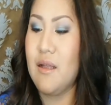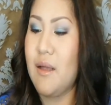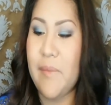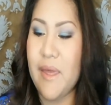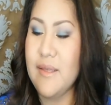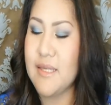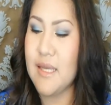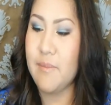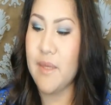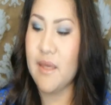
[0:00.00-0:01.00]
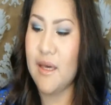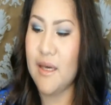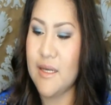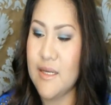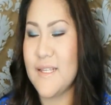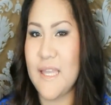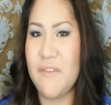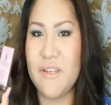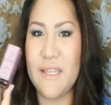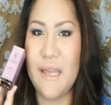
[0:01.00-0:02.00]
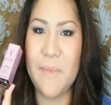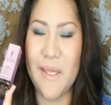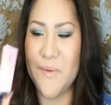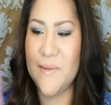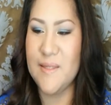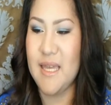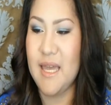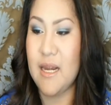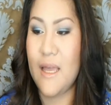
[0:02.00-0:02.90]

amazing because every time I use it,